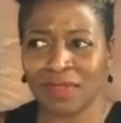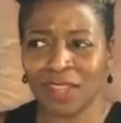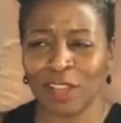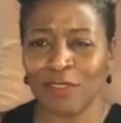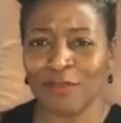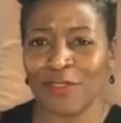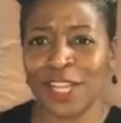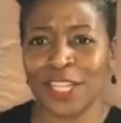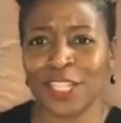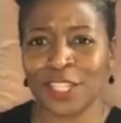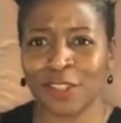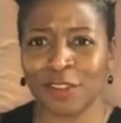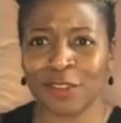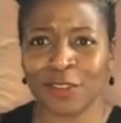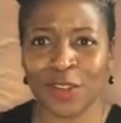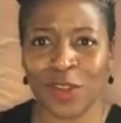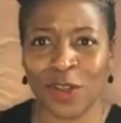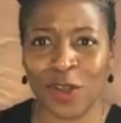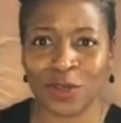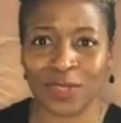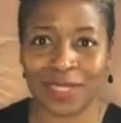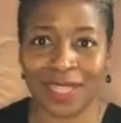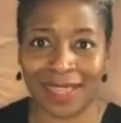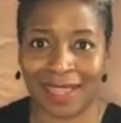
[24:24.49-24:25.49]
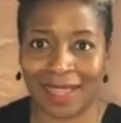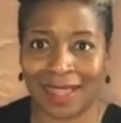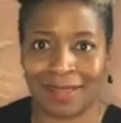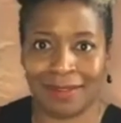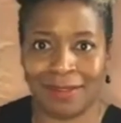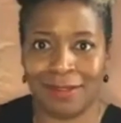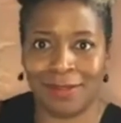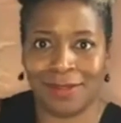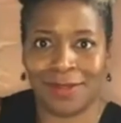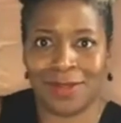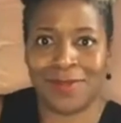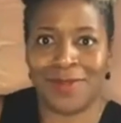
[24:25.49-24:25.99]
reach their goals. Like,
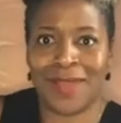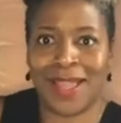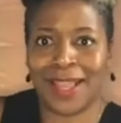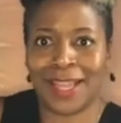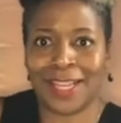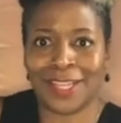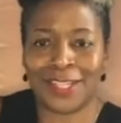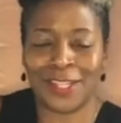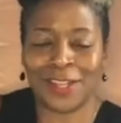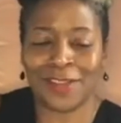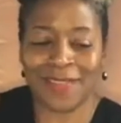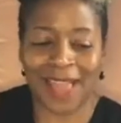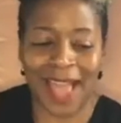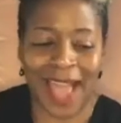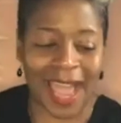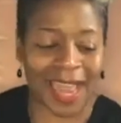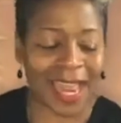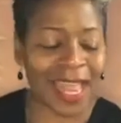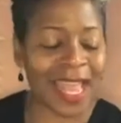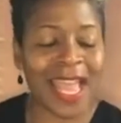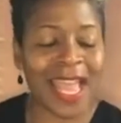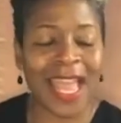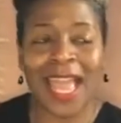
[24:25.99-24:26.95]
there's no way I could do that.